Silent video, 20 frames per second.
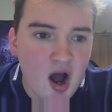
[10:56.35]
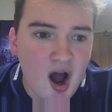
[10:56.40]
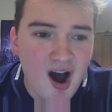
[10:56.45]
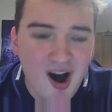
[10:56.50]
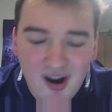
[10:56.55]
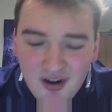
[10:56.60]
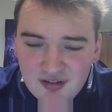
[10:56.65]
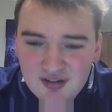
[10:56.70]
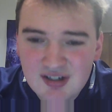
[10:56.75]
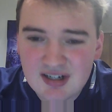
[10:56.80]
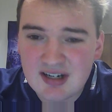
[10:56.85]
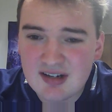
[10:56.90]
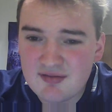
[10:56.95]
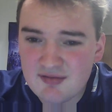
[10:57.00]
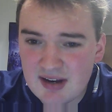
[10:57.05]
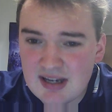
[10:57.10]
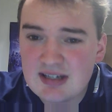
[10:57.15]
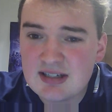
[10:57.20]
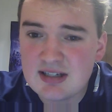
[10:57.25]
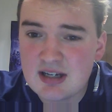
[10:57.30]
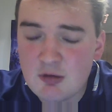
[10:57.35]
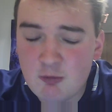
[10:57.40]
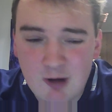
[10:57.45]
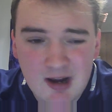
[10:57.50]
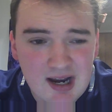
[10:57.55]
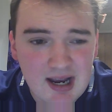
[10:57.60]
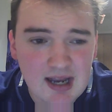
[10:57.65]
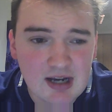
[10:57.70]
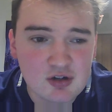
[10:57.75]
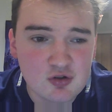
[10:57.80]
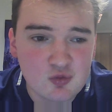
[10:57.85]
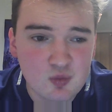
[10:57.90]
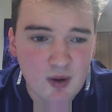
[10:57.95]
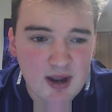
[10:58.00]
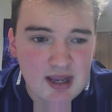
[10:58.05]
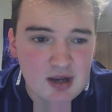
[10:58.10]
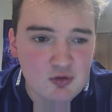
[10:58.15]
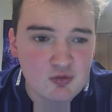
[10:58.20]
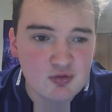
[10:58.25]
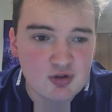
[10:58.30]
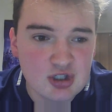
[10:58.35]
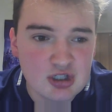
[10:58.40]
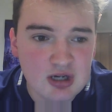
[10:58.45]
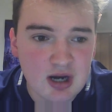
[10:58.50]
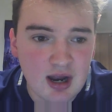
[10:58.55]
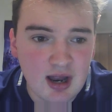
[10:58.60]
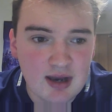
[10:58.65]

unconvincing win against Wales.